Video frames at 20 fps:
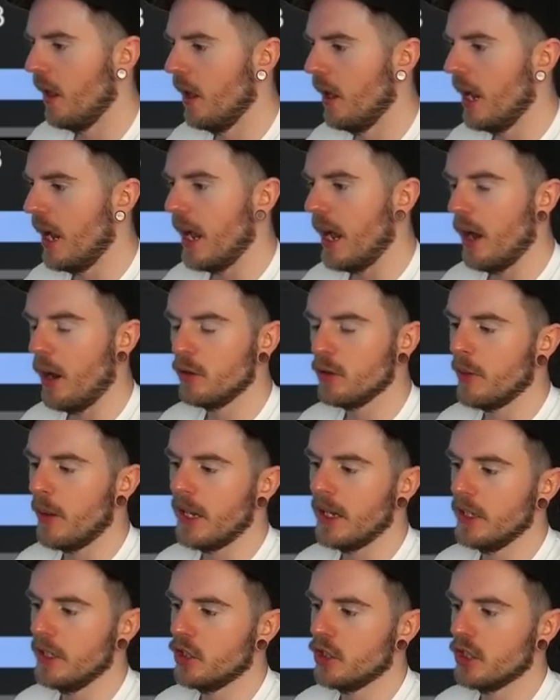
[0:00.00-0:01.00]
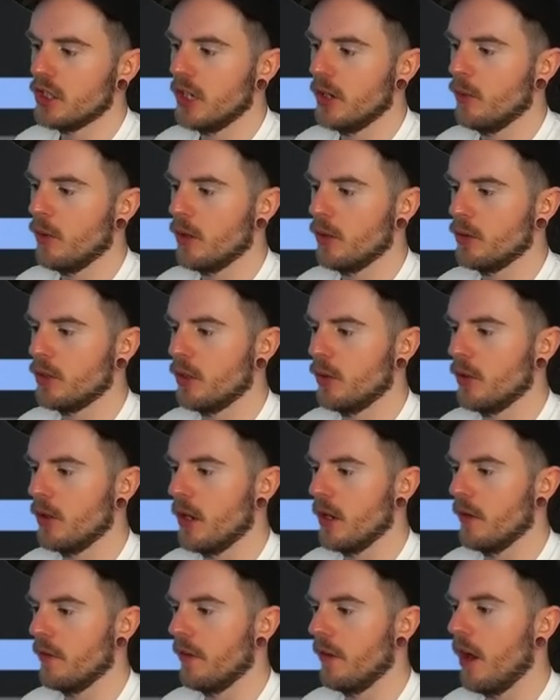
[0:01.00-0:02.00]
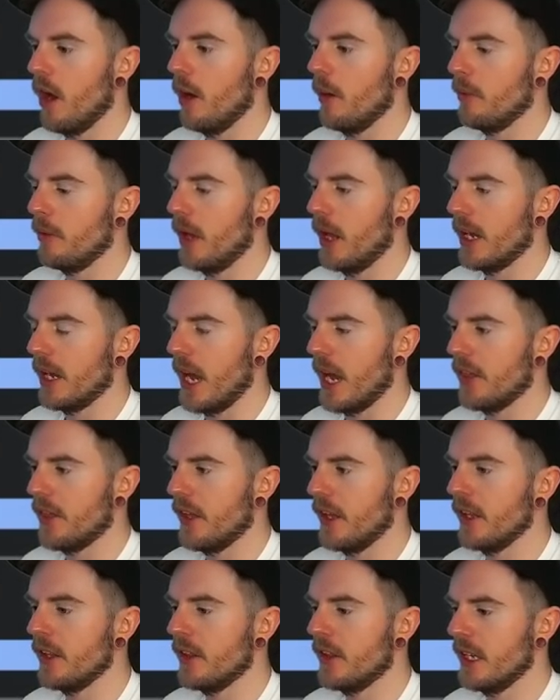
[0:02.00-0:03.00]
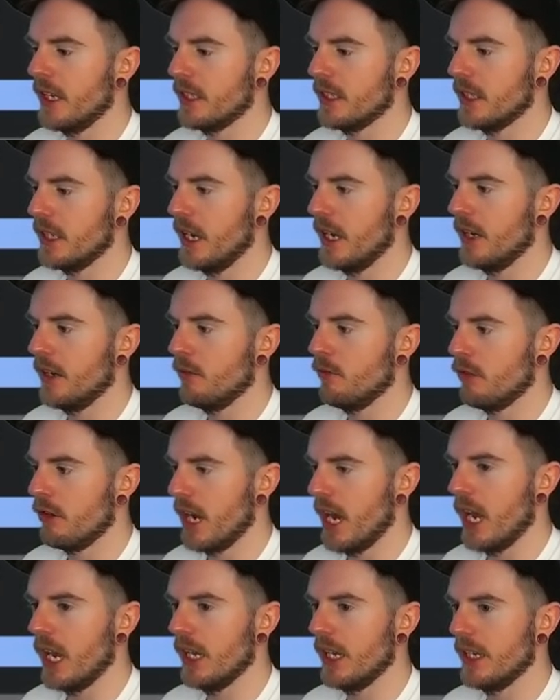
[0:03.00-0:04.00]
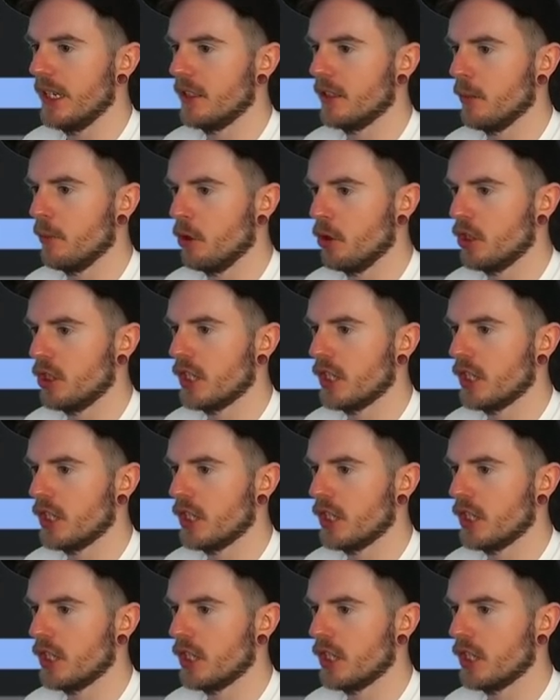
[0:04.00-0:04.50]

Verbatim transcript: I was mainly just seeing what he was doing on the flop. Like, I think this, in reality, is a much